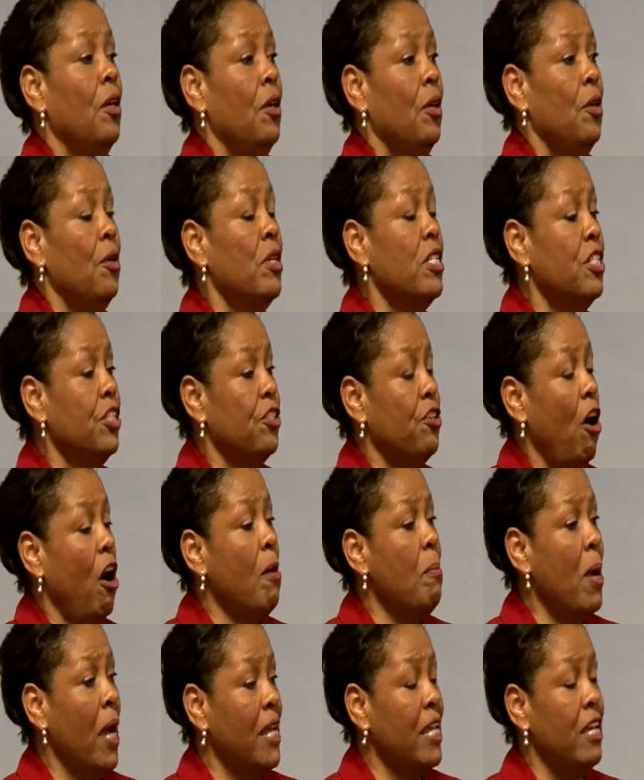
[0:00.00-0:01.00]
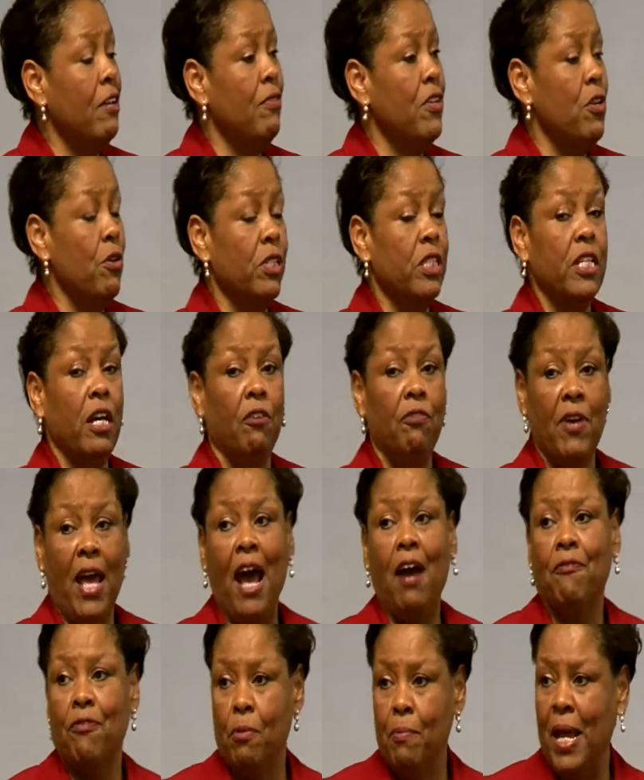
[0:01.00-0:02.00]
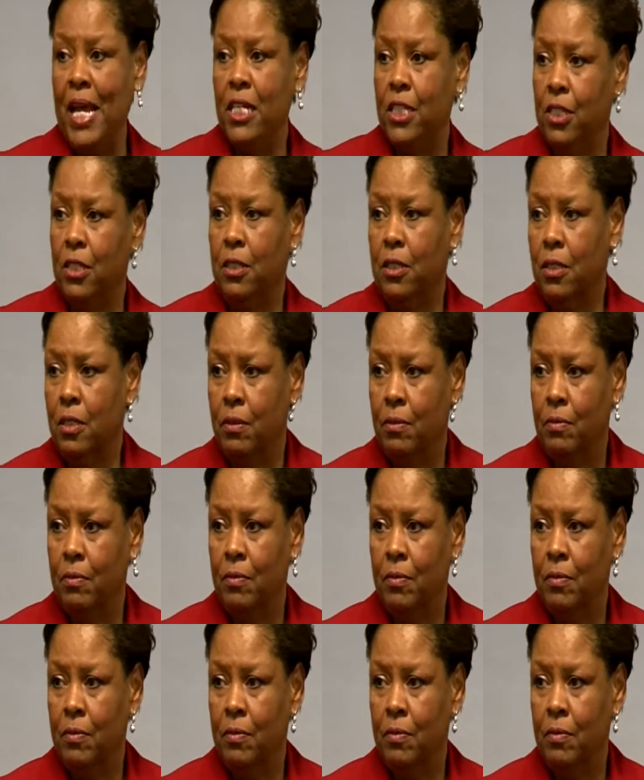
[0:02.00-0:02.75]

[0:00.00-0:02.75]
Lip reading: You can start by giving yourself affirmations.